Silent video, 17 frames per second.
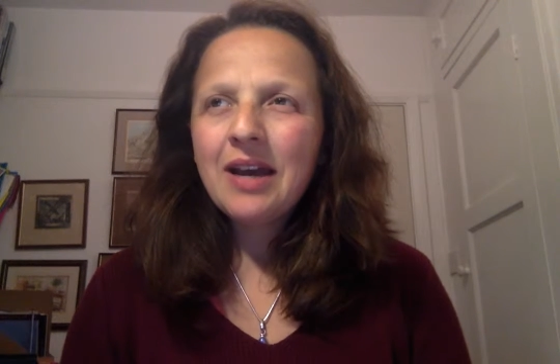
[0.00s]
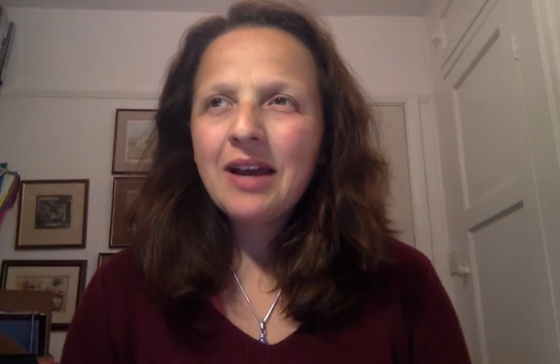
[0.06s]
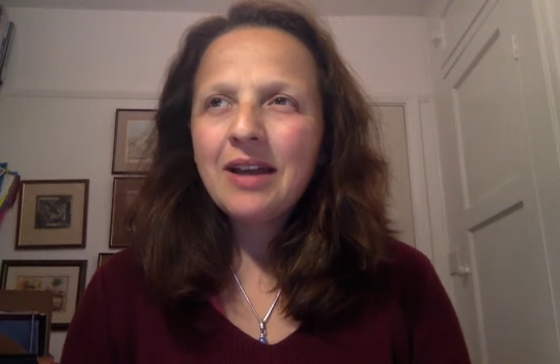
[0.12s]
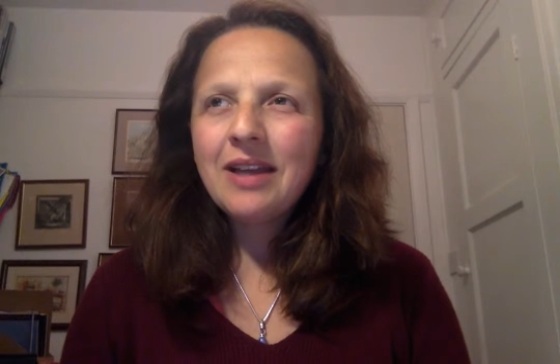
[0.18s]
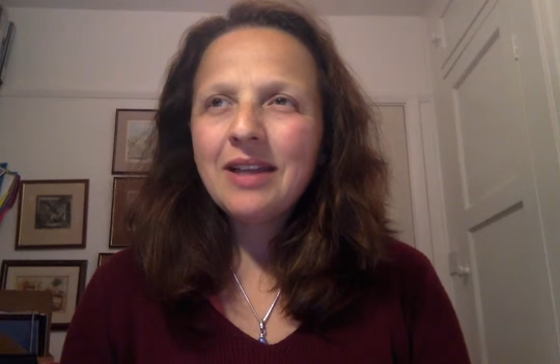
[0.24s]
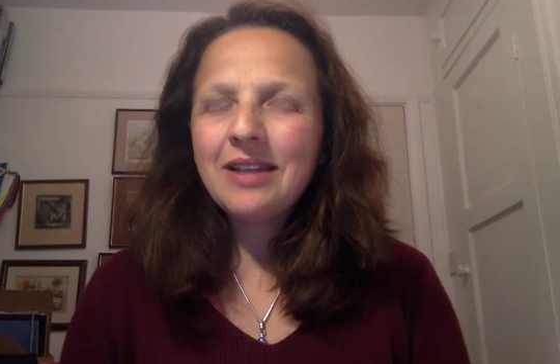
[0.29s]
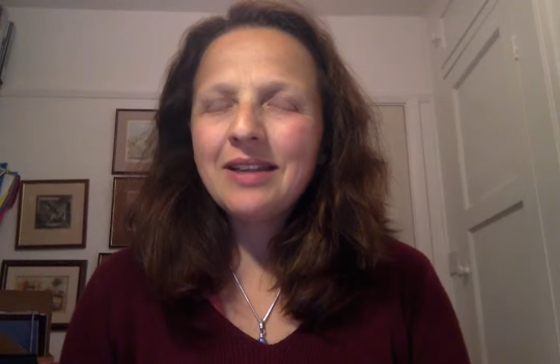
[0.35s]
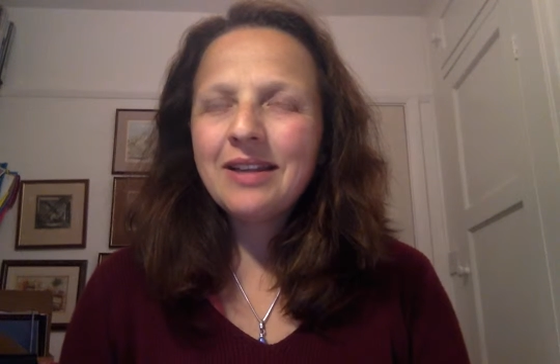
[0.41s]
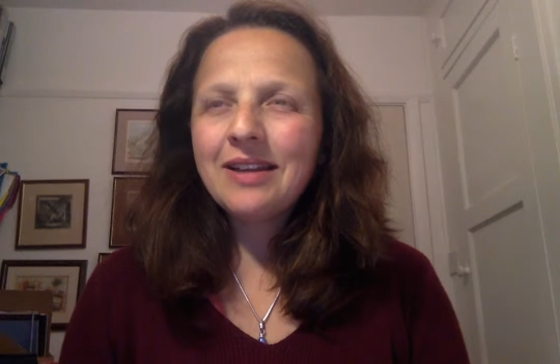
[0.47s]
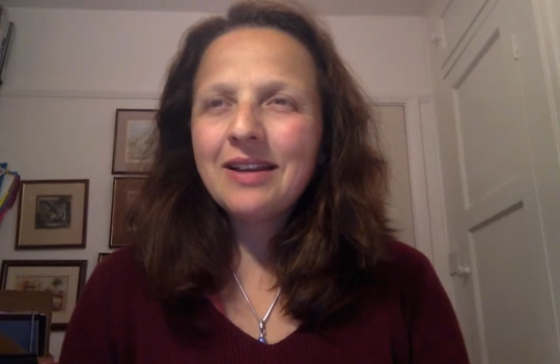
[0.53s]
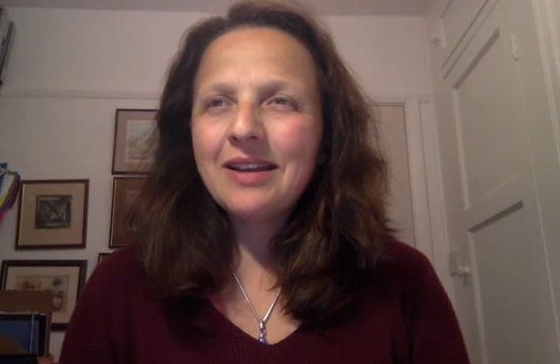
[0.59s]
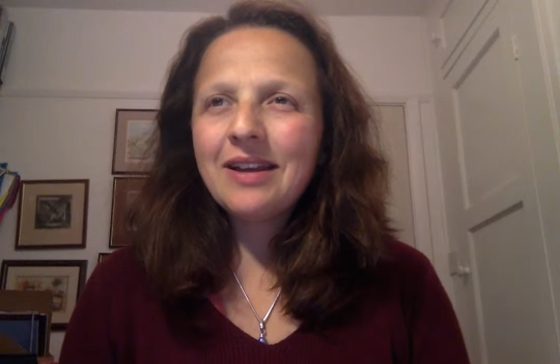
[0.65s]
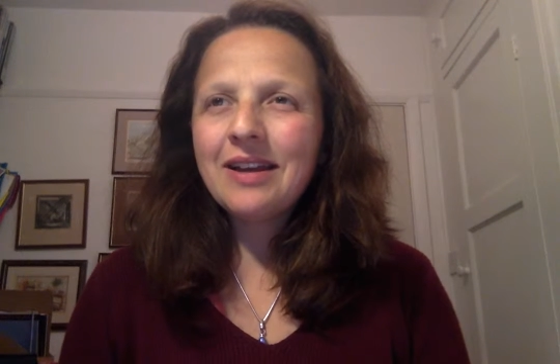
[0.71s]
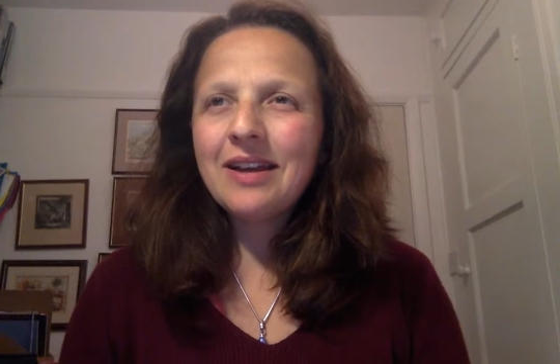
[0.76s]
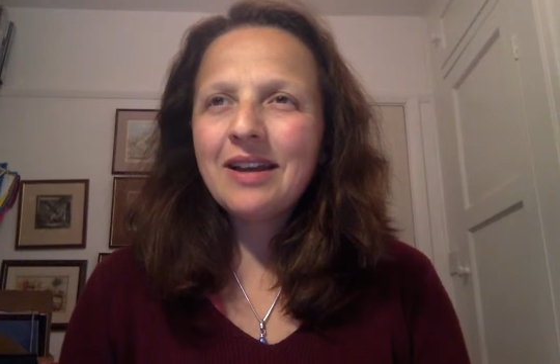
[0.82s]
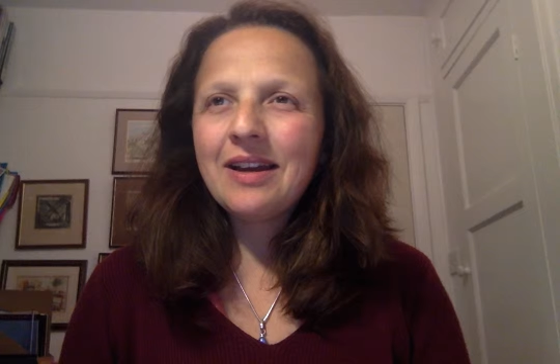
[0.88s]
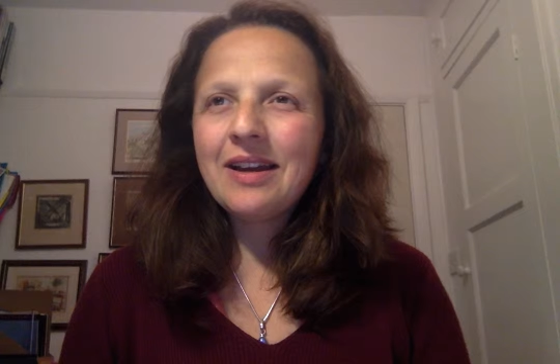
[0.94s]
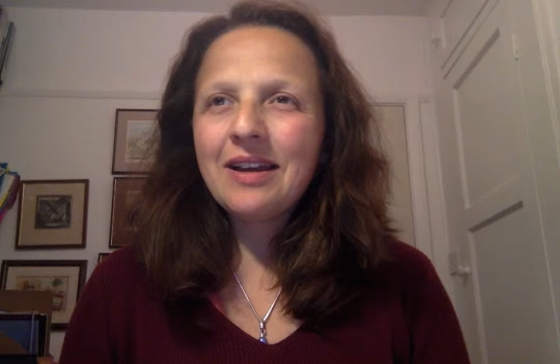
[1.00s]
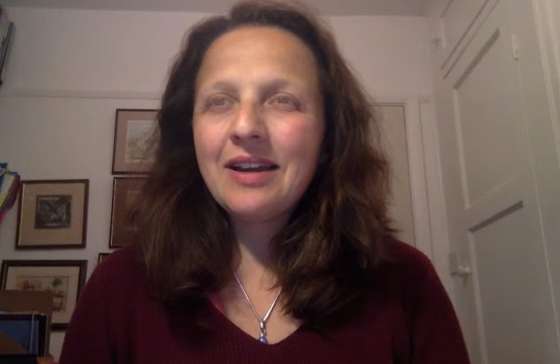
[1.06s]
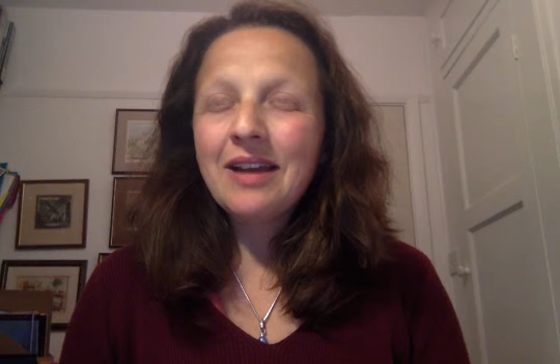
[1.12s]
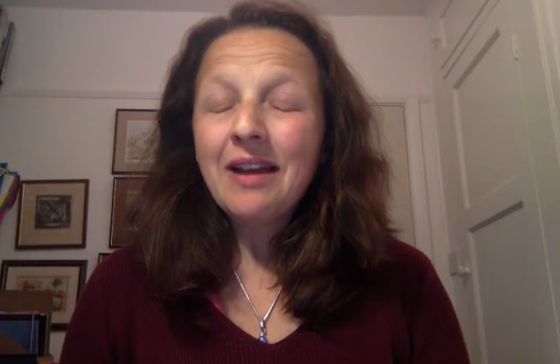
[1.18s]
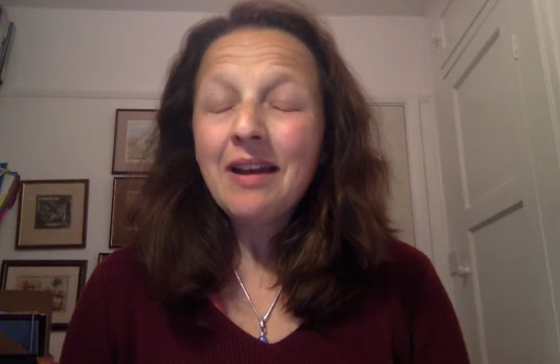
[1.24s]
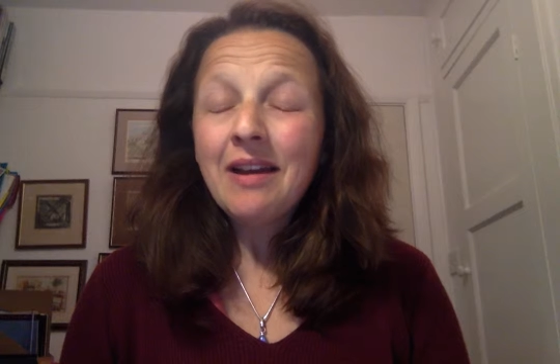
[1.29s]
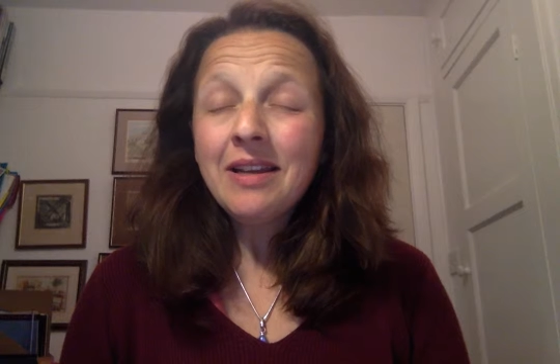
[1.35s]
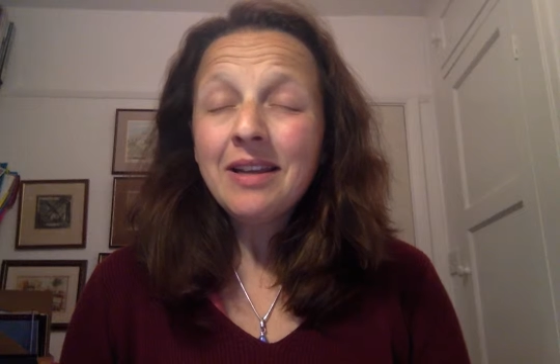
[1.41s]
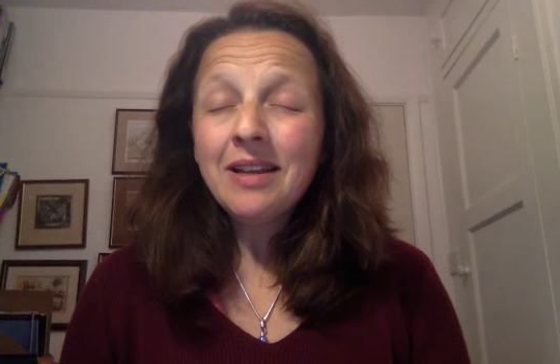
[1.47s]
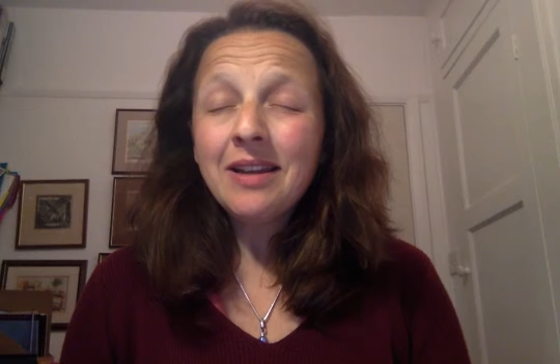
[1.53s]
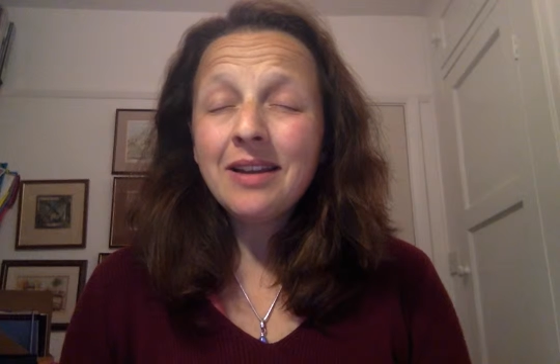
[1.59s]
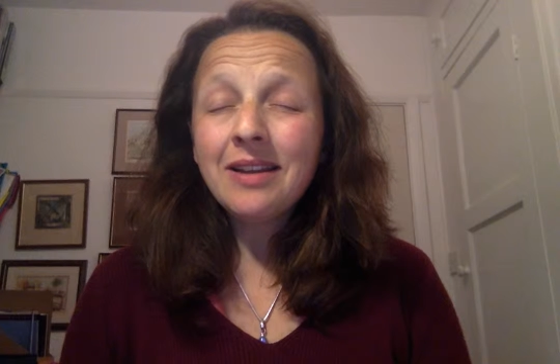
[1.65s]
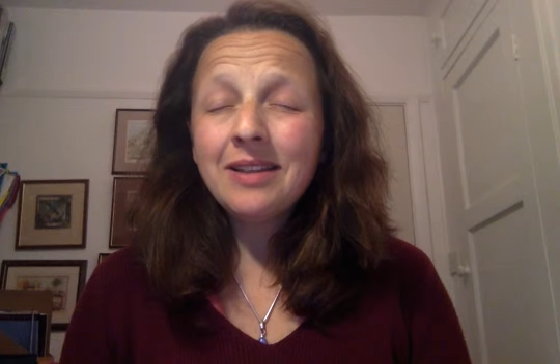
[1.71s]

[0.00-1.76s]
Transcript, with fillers: I, I, I